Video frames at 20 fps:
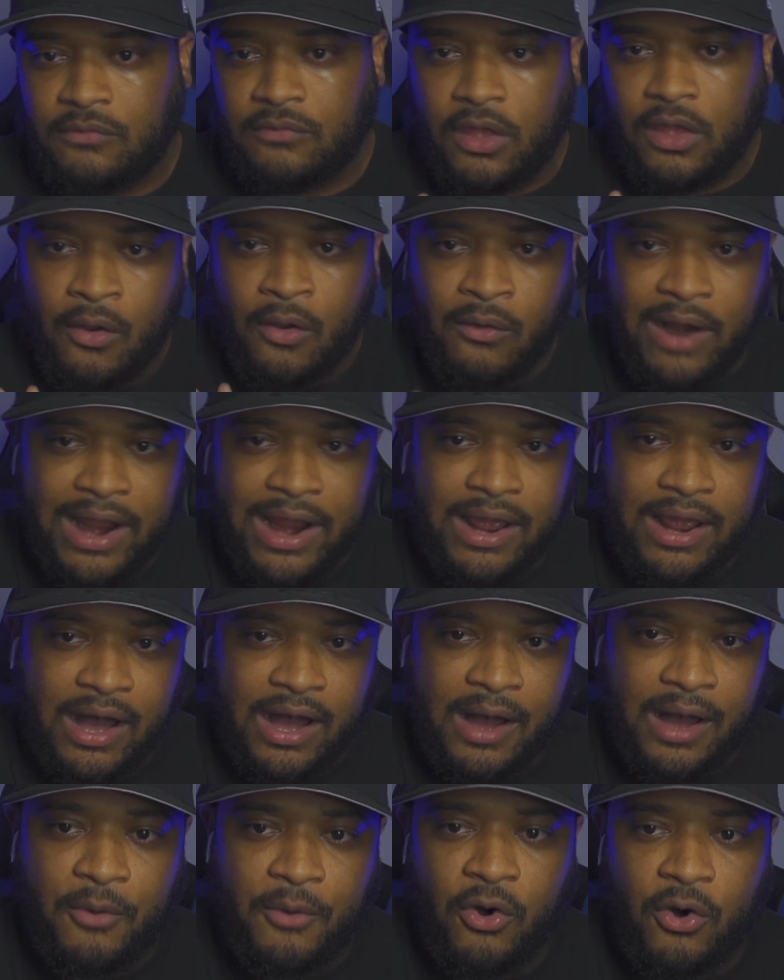right?
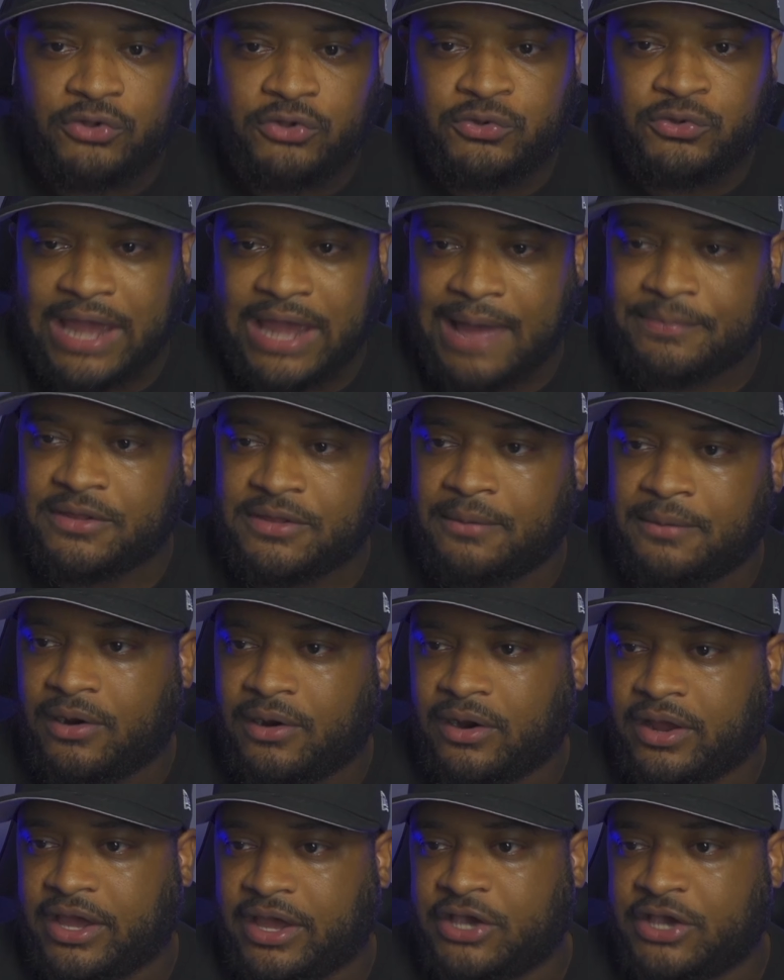All New Captain
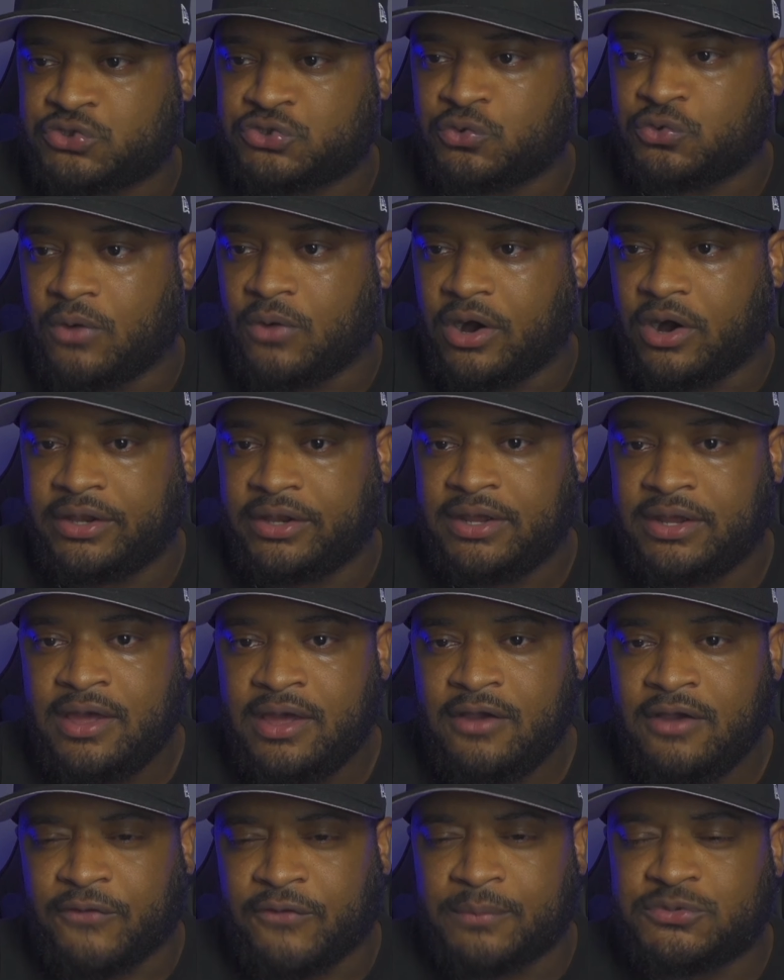America issue 1
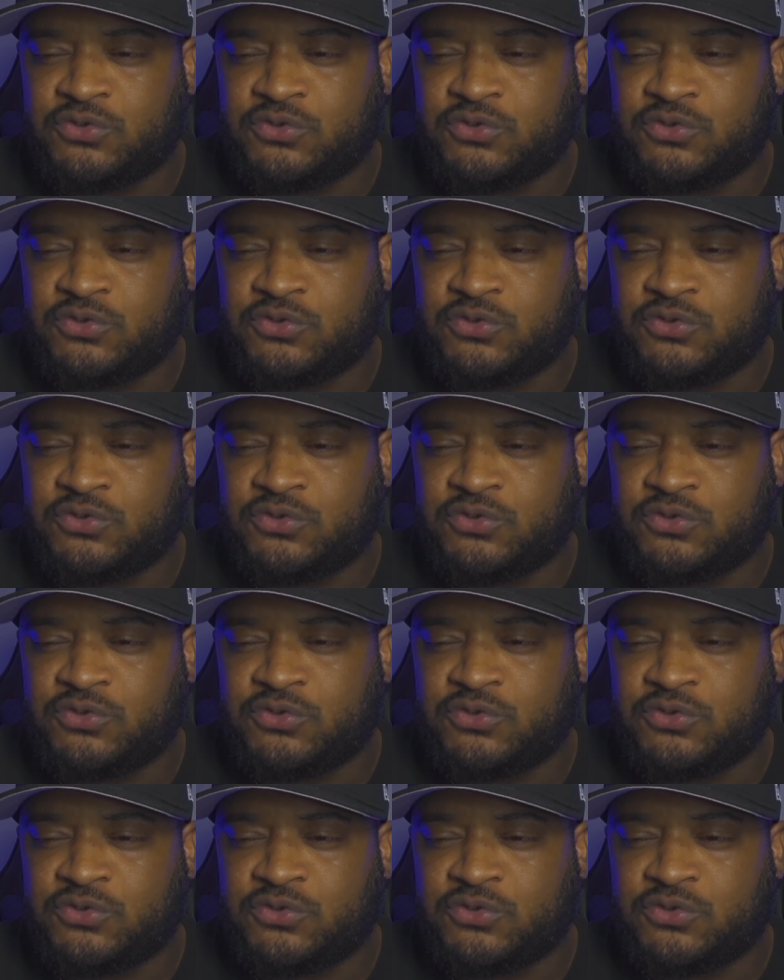from